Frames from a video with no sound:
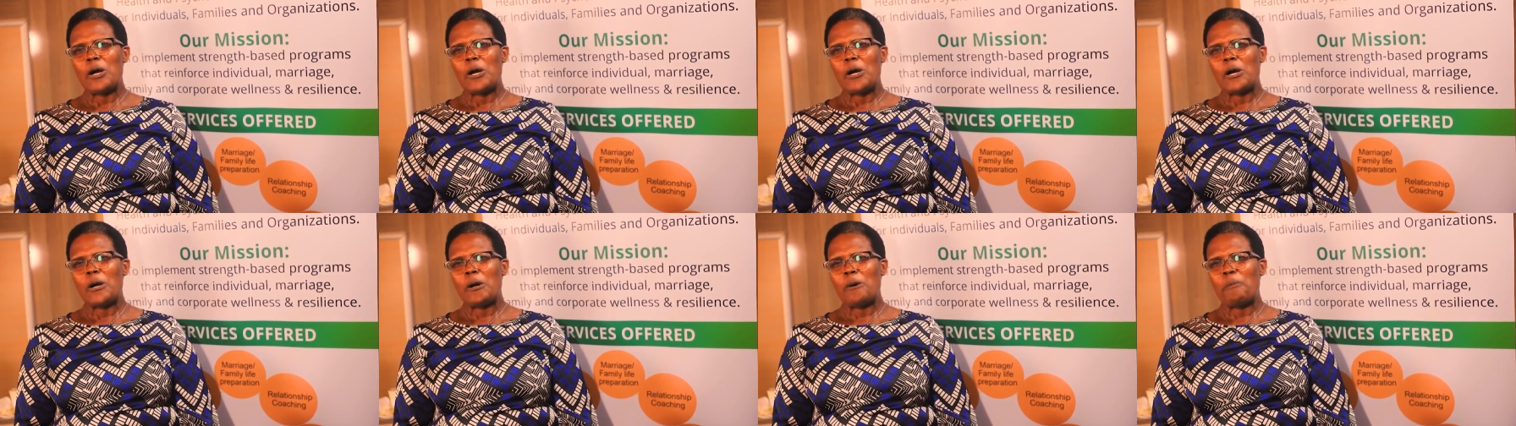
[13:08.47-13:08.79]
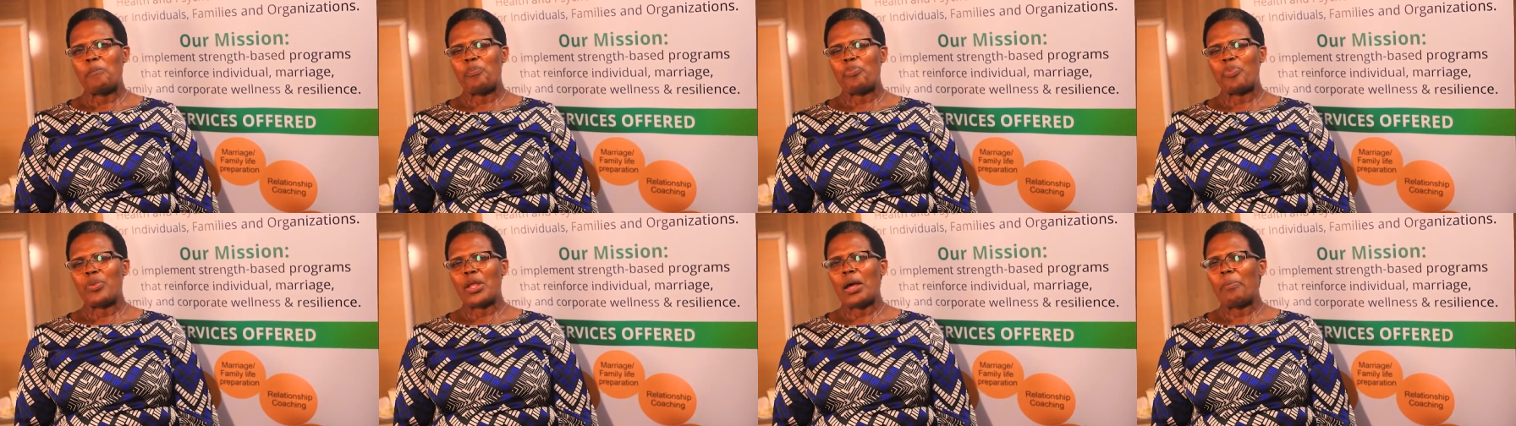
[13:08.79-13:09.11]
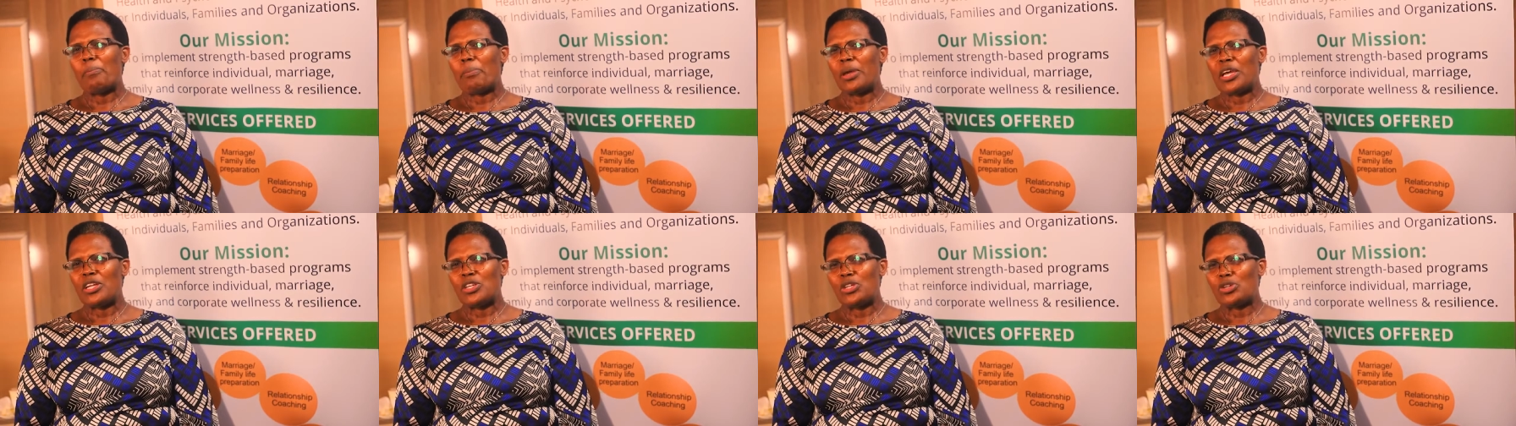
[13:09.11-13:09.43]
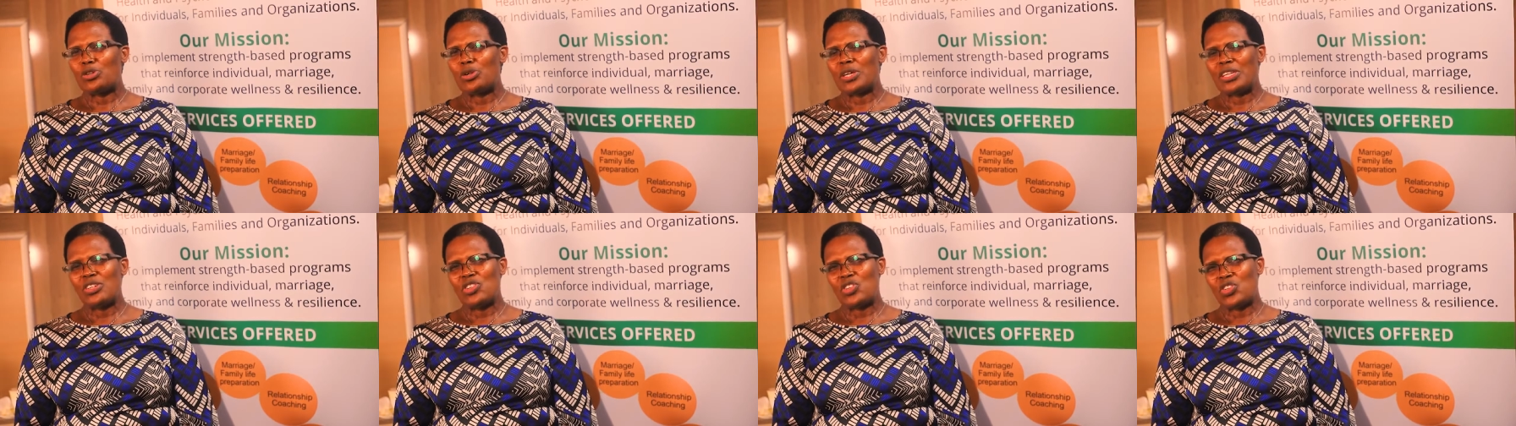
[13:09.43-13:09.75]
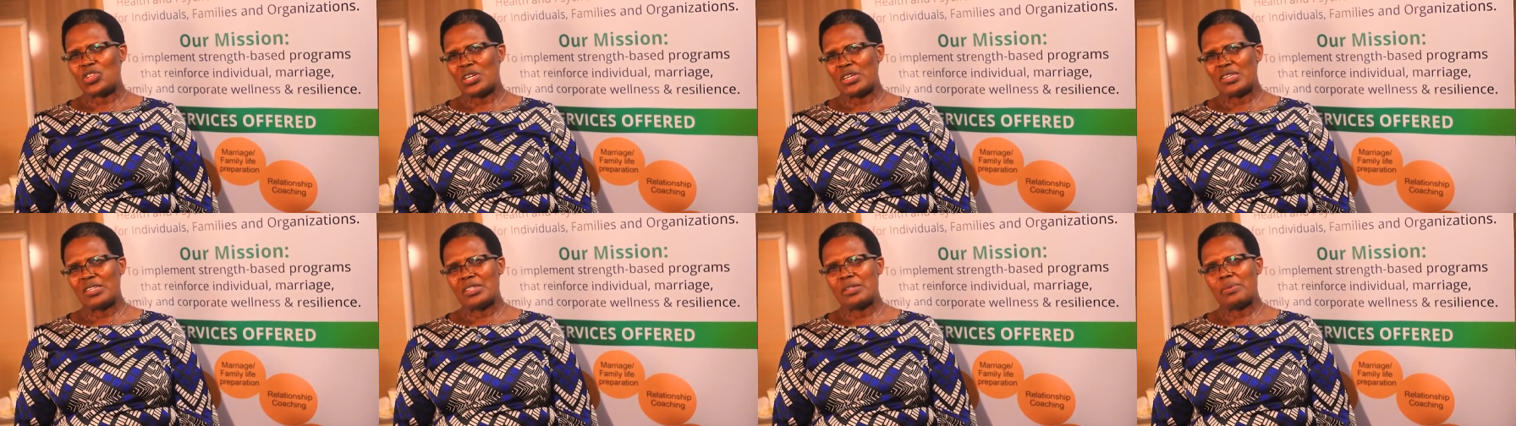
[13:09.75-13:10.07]
a mental
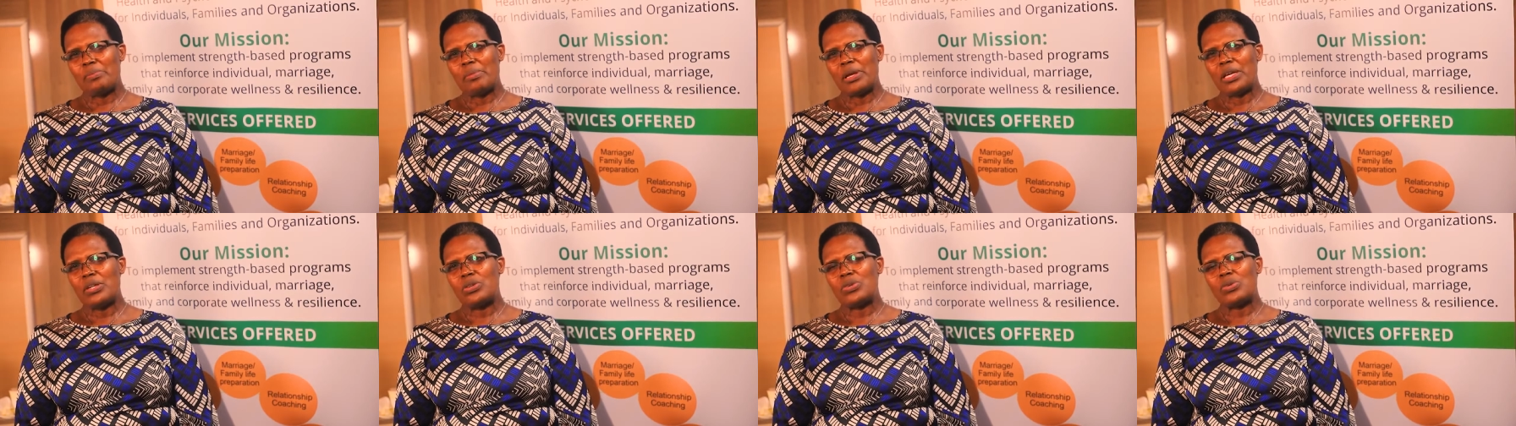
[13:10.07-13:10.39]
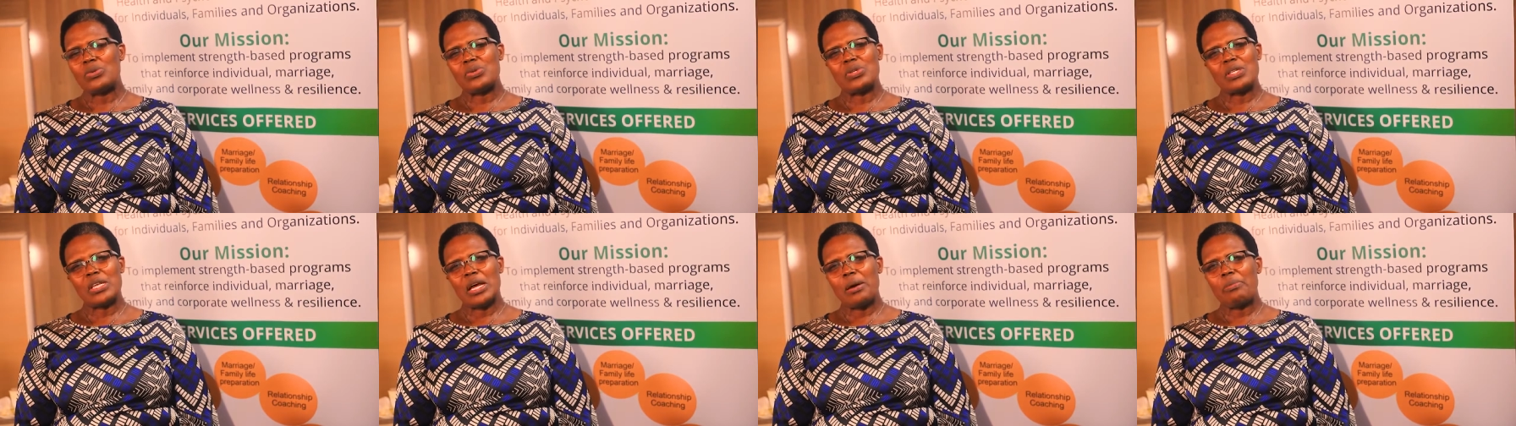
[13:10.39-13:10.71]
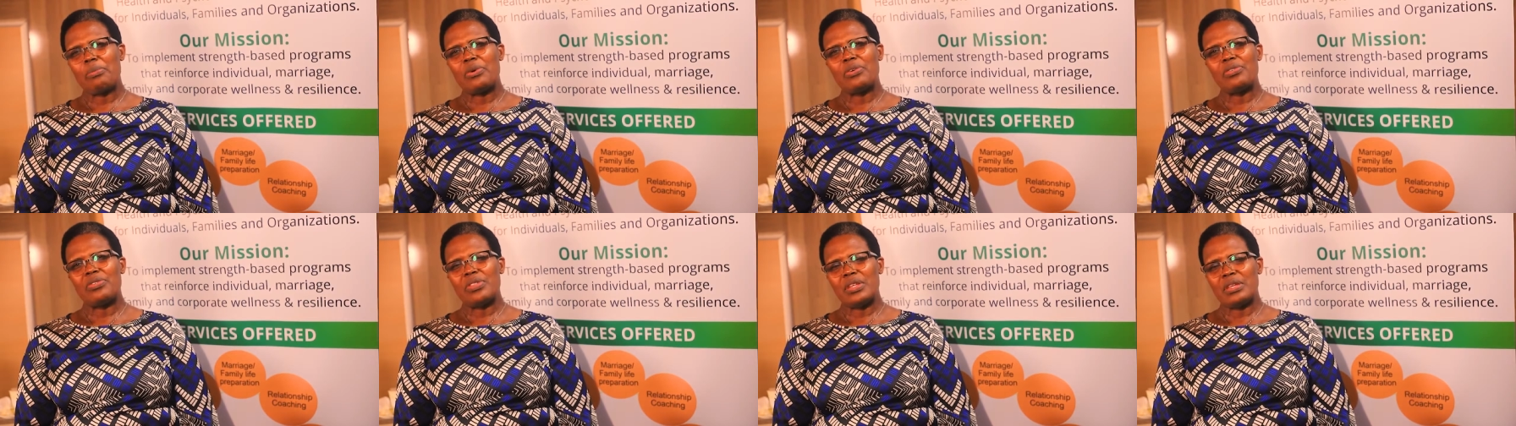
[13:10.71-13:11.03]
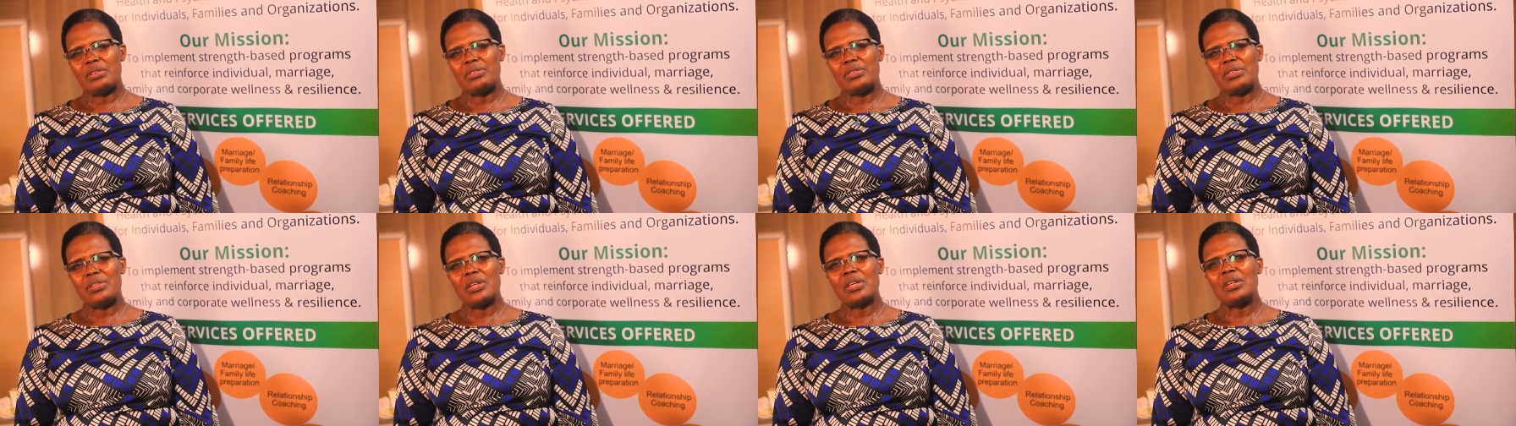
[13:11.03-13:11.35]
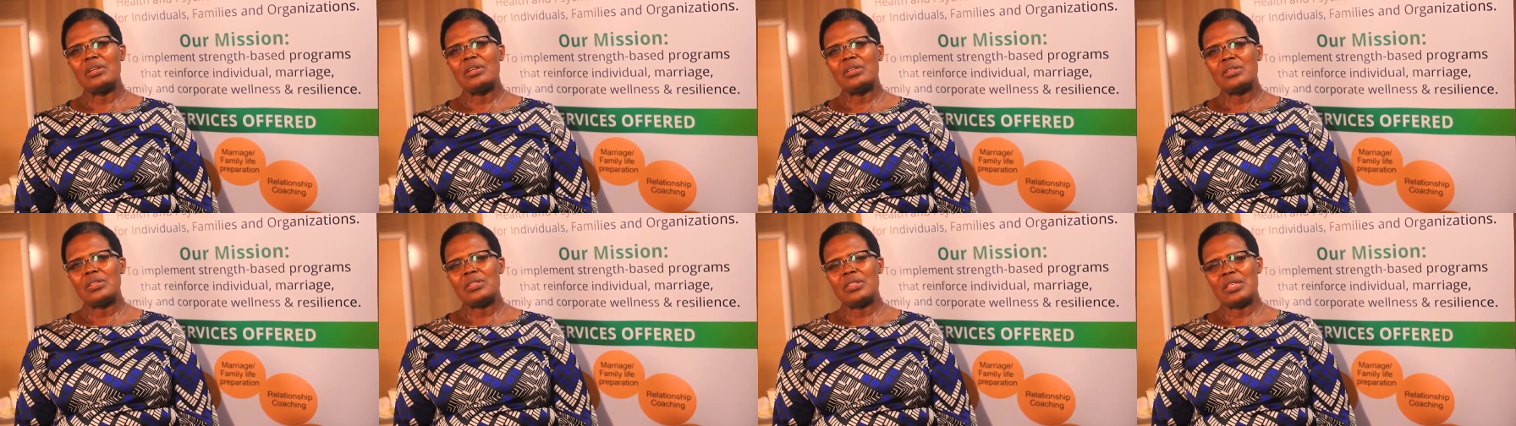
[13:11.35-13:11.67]
adjustment to some of these
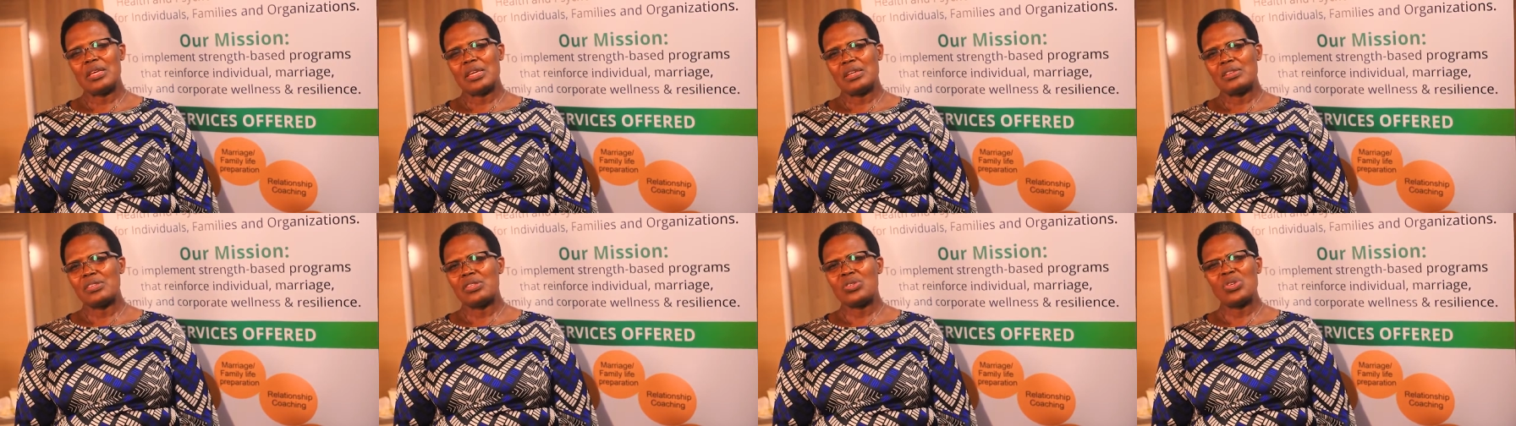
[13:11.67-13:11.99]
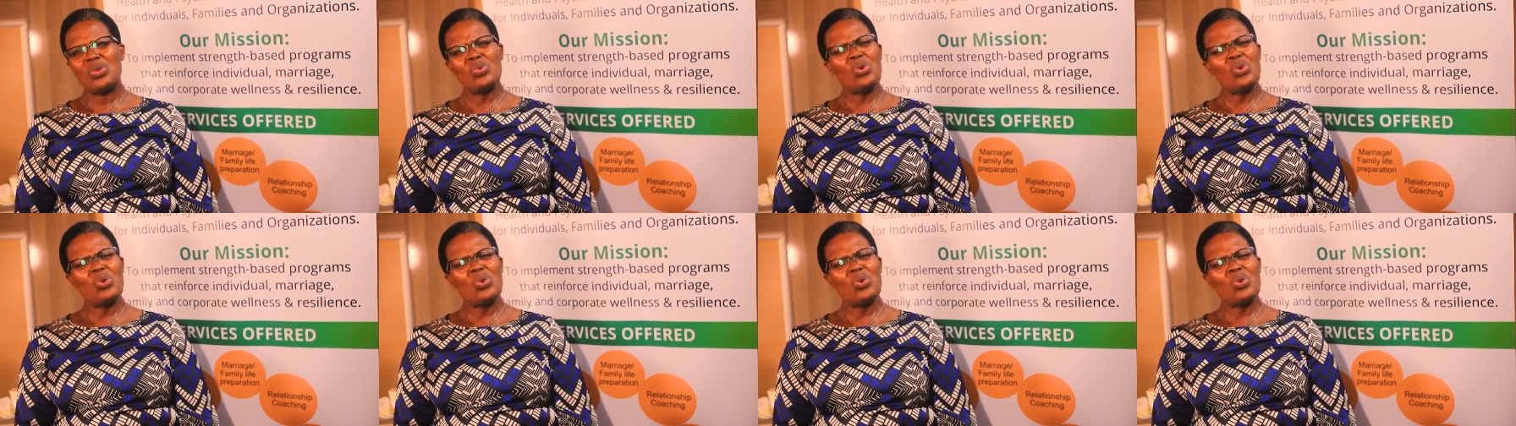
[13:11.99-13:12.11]
things.